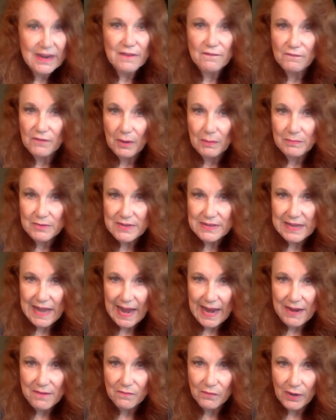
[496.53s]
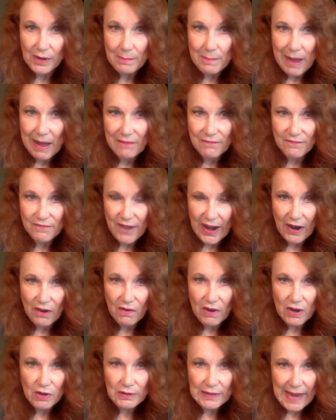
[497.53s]
from Slavery by
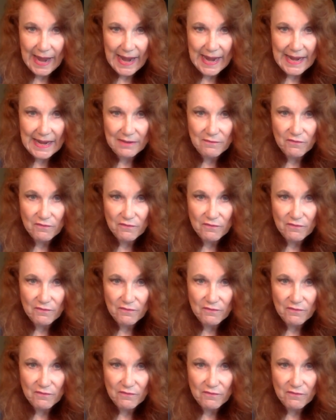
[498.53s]
Farrah Langan